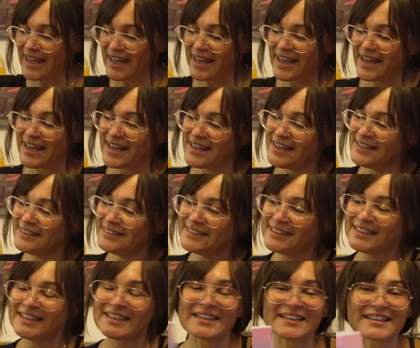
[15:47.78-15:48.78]
And
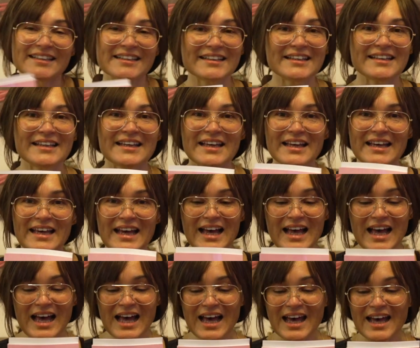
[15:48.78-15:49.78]

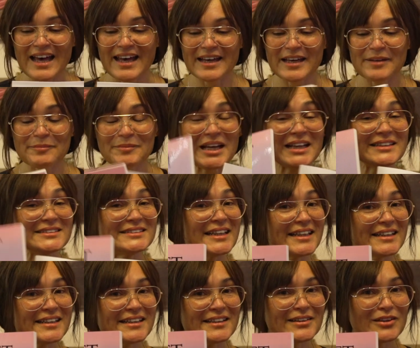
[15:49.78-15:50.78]
I'm not
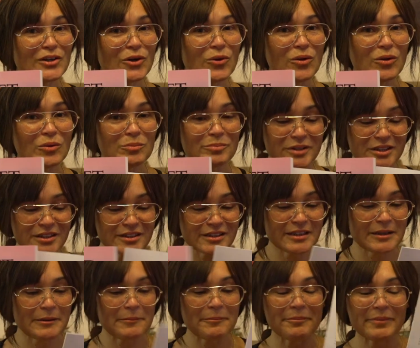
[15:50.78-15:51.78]
taking the whole book,
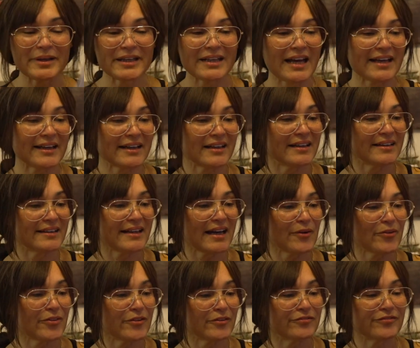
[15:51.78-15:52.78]
but I cut
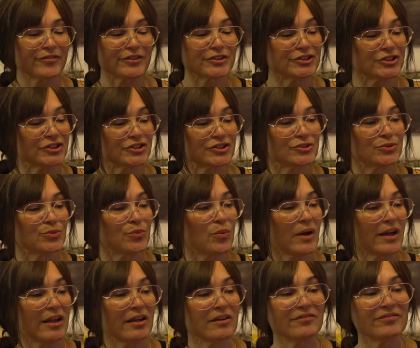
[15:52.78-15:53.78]
out the first
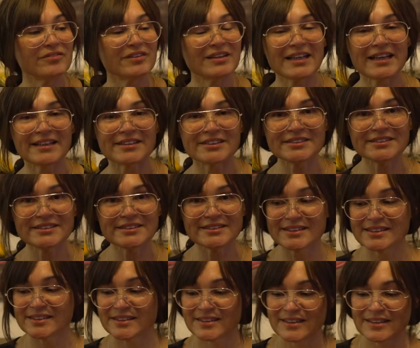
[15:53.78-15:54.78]
12 letters.
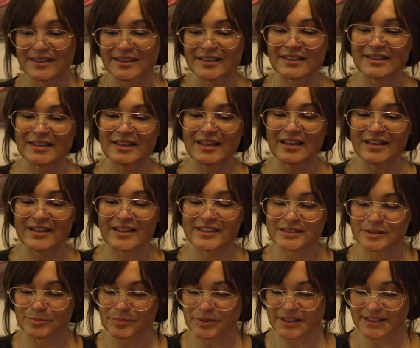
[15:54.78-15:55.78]

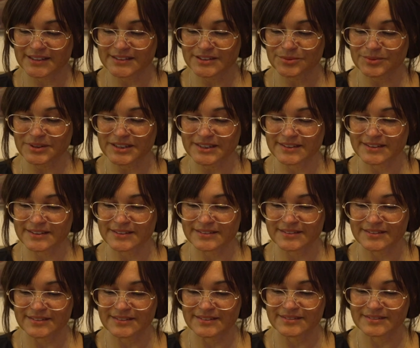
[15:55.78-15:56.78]
This book is
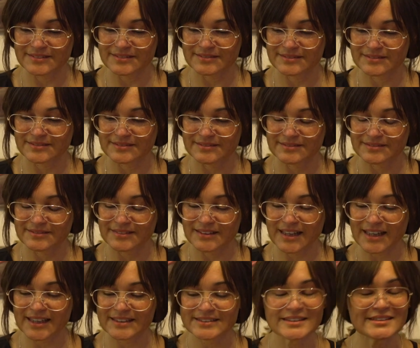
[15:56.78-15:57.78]
written
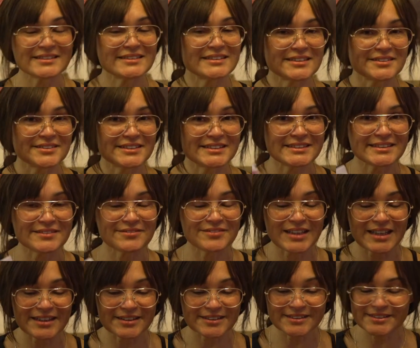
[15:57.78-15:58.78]
as a series of
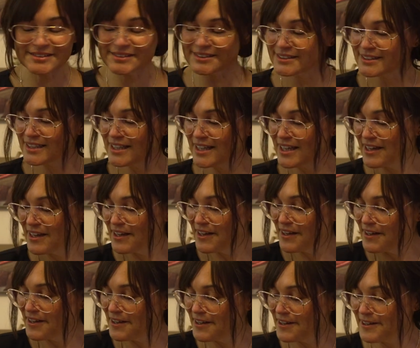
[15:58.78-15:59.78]
letters.
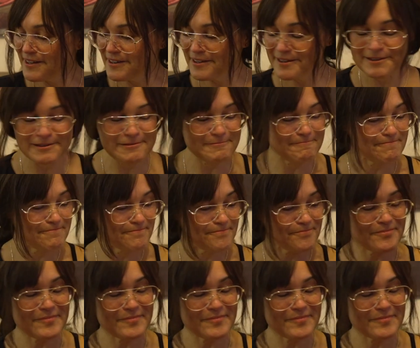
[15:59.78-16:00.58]
And